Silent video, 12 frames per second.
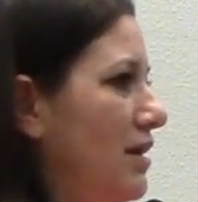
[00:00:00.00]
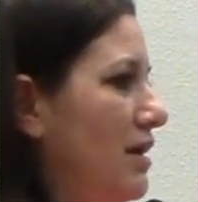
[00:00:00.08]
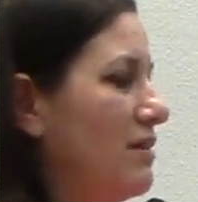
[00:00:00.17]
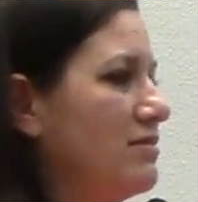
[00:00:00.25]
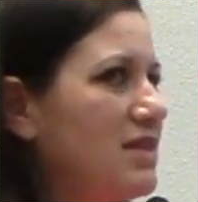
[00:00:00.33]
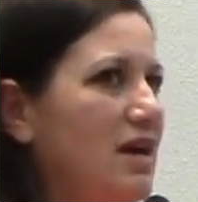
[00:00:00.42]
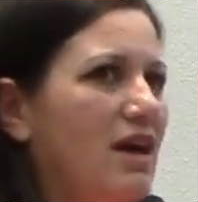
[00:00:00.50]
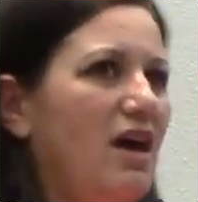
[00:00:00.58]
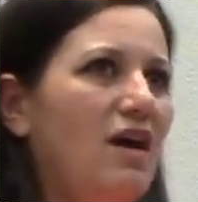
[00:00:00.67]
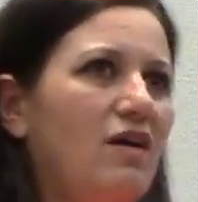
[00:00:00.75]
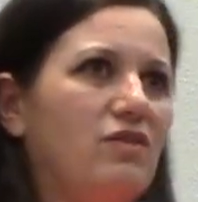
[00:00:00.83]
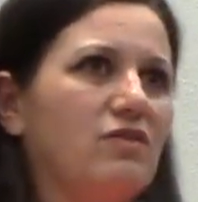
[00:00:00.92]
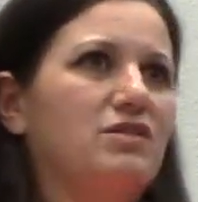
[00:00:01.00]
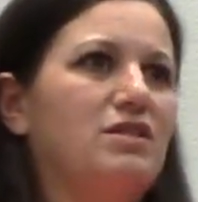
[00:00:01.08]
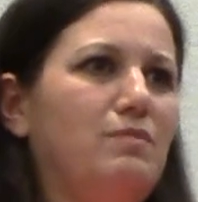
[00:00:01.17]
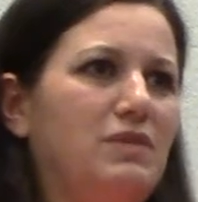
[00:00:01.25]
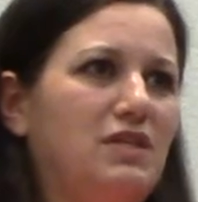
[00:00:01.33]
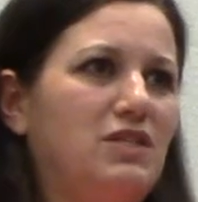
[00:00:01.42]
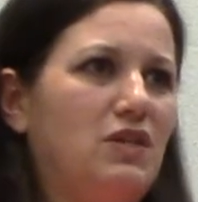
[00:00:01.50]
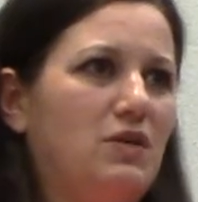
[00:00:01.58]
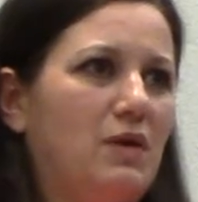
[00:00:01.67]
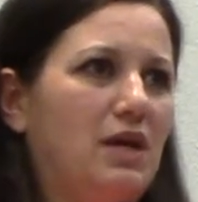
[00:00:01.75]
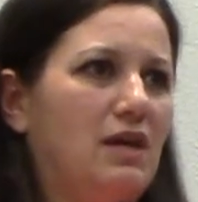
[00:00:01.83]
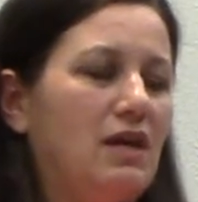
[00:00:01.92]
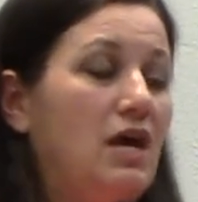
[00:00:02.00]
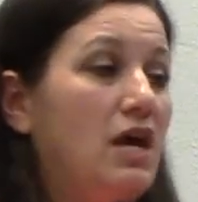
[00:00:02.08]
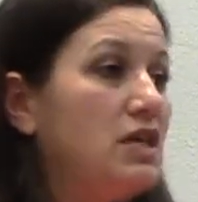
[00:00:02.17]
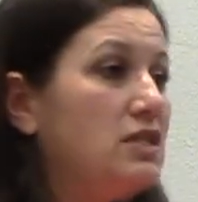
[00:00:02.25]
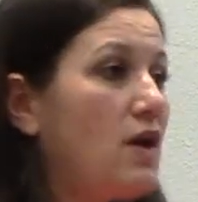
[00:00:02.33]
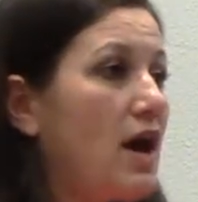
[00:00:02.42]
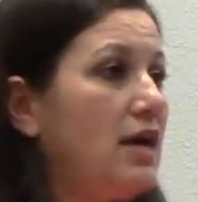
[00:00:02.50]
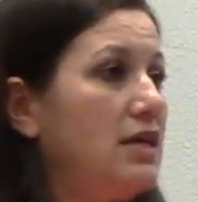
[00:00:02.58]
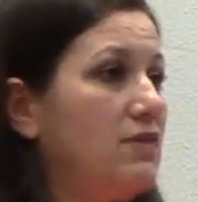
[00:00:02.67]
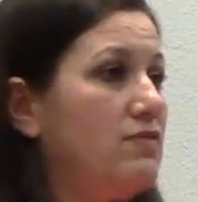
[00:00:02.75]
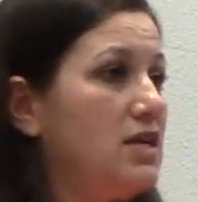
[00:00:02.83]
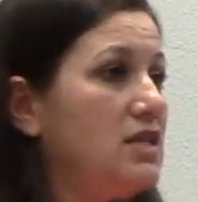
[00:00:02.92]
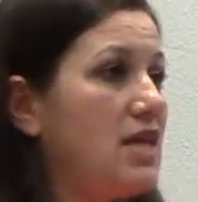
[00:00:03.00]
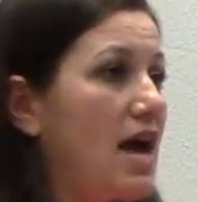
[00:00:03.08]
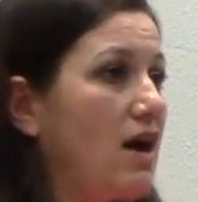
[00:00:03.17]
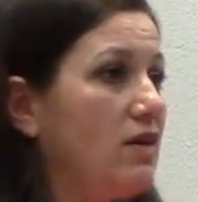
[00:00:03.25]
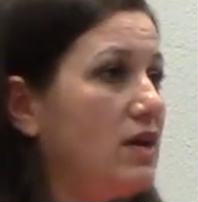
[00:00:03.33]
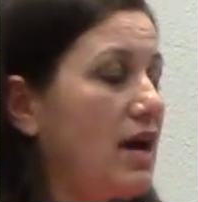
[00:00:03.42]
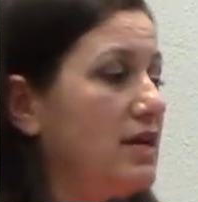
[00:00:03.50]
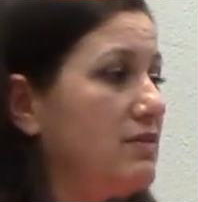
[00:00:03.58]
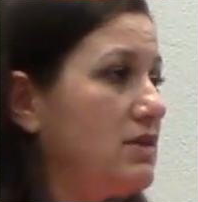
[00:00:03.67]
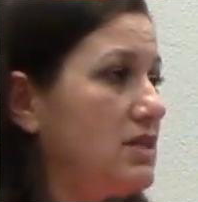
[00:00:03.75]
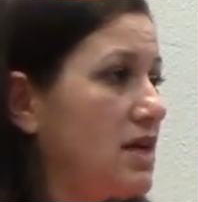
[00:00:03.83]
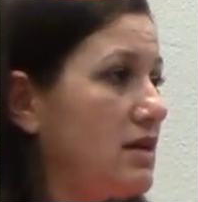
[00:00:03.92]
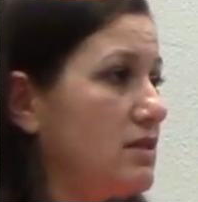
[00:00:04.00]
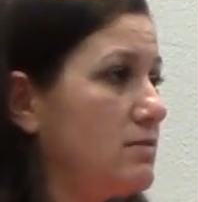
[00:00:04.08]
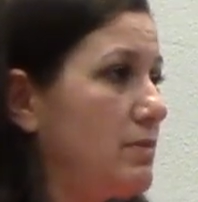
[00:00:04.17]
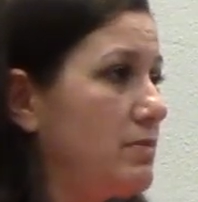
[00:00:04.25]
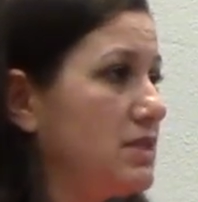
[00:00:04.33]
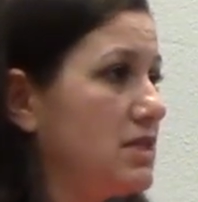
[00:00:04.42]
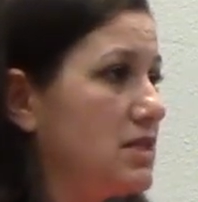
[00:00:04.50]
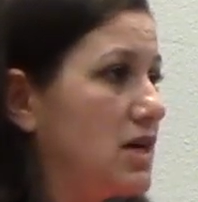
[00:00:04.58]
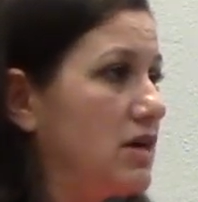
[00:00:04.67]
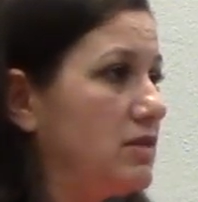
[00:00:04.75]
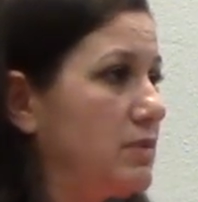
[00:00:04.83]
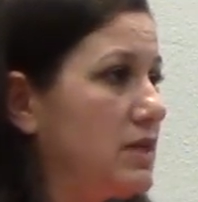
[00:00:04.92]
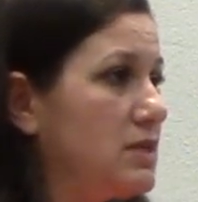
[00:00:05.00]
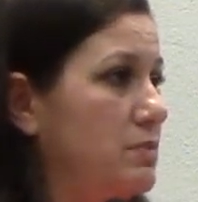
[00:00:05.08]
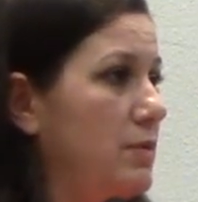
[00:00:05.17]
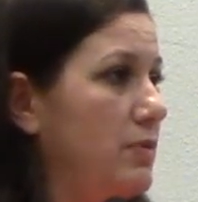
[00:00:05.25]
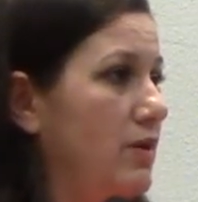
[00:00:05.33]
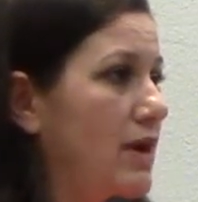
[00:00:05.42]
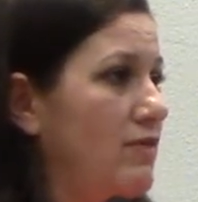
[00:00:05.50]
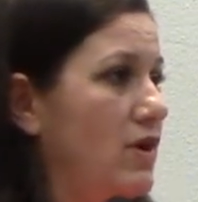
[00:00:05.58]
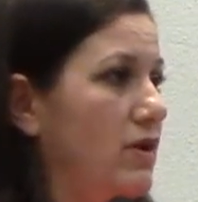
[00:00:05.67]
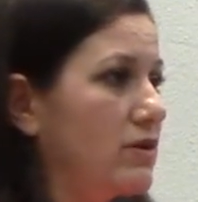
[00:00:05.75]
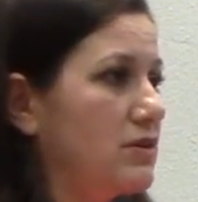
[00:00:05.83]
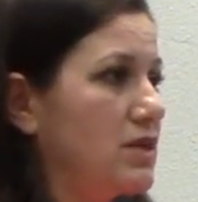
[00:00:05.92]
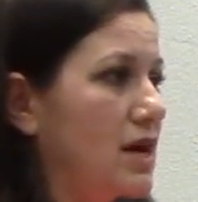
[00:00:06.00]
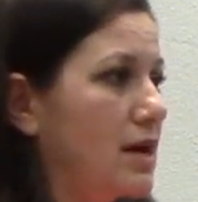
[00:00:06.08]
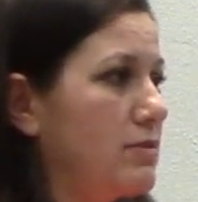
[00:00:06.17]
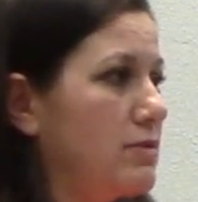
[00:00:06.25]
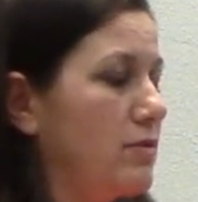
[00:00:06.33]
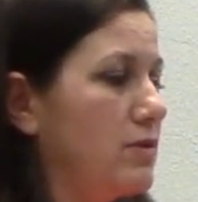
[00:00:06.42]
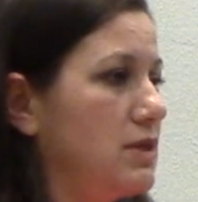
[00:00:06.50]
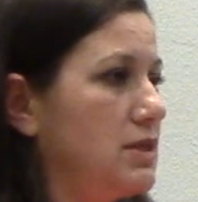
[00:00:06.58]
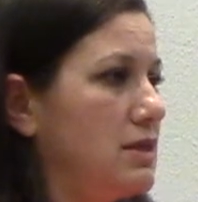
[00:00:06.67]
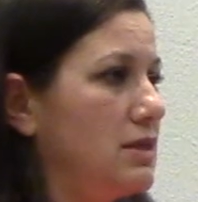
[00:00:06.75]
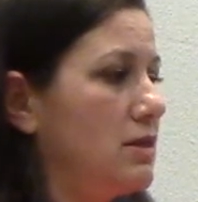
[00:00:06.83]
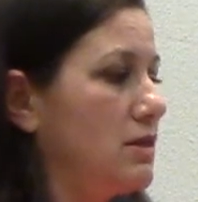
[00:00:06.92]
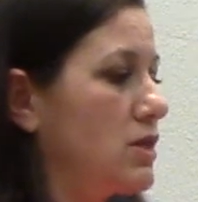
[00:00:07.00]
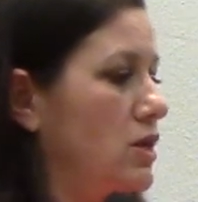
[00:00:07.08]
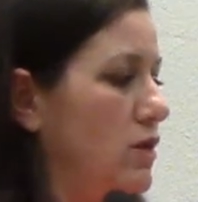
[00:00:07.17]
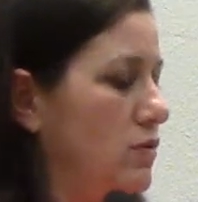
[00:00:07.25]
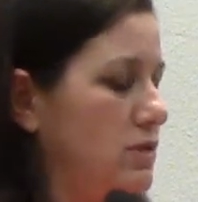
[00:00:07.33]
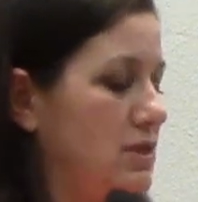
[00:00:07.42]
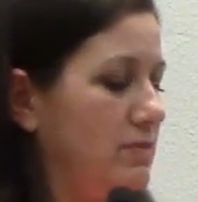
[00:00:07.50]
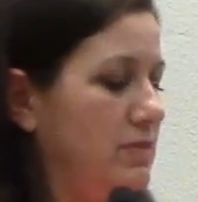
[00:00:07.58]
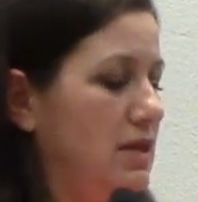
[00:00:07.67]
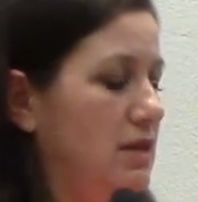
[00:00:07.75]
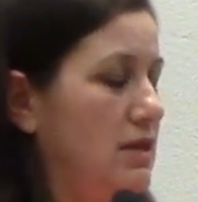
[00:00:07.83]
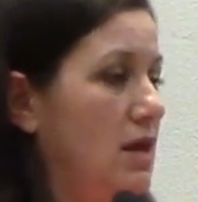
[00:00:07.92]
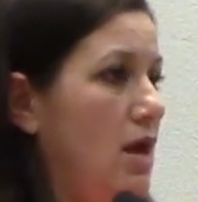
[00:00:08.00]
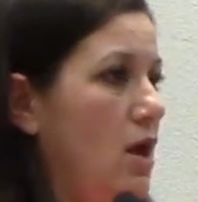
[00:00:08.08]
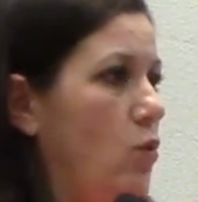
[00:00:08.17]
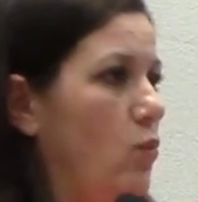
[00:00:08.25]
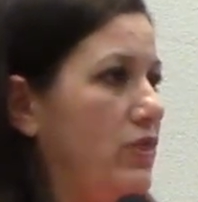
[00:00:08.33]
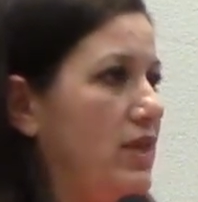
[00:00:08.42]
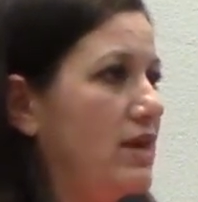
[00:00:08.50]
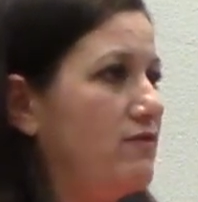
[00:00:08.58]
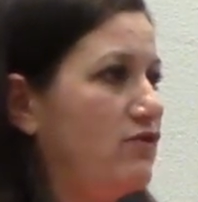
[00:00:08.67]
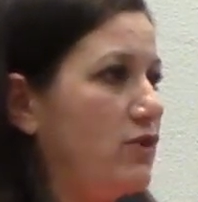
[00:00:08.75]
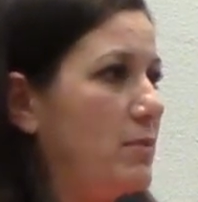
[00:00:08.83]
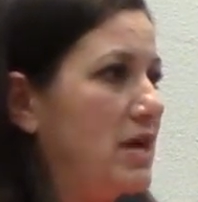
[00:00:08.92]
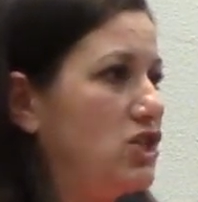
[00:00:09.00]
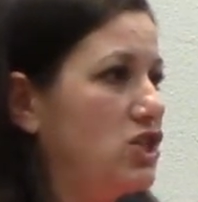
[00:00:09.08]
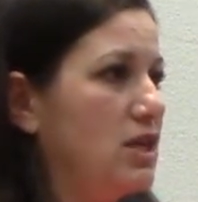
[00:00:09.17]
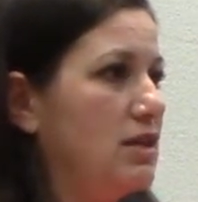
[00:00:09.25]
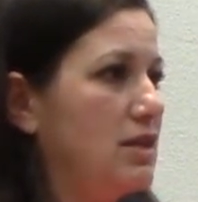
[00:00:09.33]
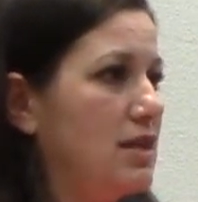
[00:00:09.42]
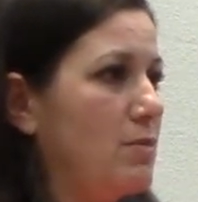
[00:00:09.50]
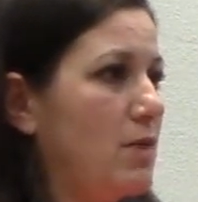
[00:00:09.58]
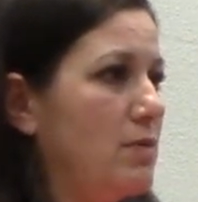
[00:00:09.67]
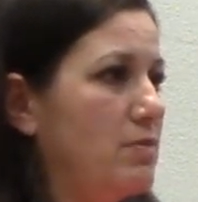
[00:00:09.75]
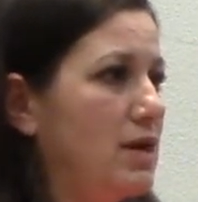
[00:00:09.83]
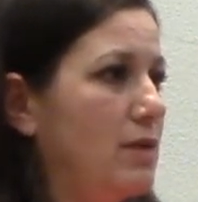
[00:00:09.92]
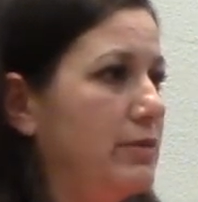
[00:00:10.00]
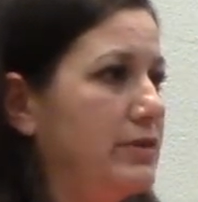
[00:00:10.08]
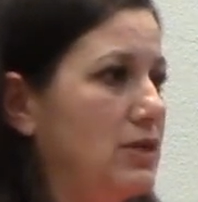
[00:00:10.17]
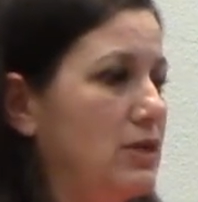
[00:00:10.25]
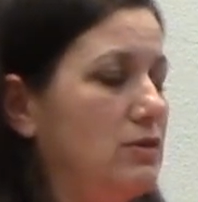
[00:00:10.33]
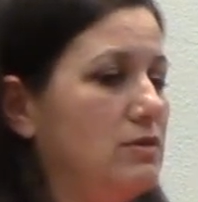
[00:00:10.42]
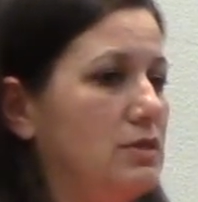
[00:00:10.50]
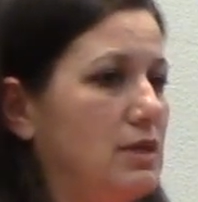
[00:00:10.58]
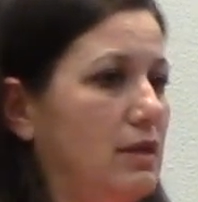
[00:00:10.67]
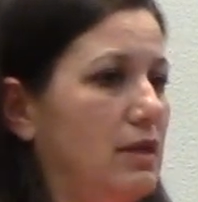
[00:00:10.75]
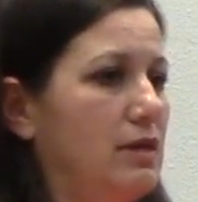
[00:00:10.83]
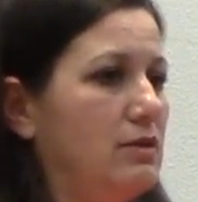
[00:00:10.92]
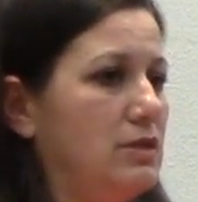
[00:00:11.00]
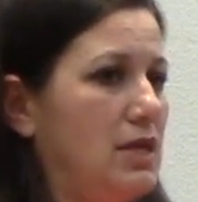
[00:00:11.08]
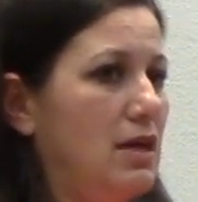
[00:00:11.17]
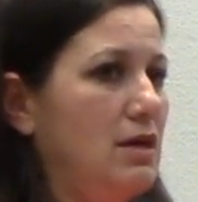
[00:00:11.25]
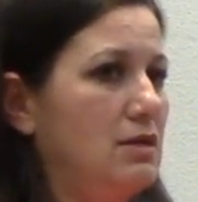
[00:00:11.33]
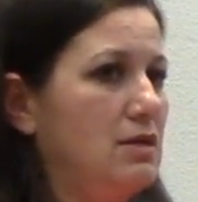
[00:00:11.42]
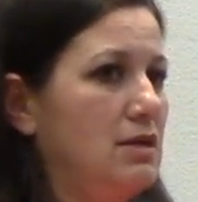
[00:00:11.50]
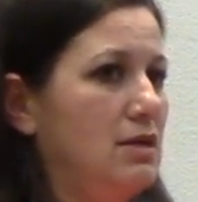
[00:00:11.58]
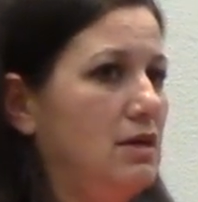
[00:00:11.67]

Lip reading: I was like, wow, there's something to it. So I give these out. I give these out as my business card because people have a harder time throwing, something with information that they might be able to use at a later date.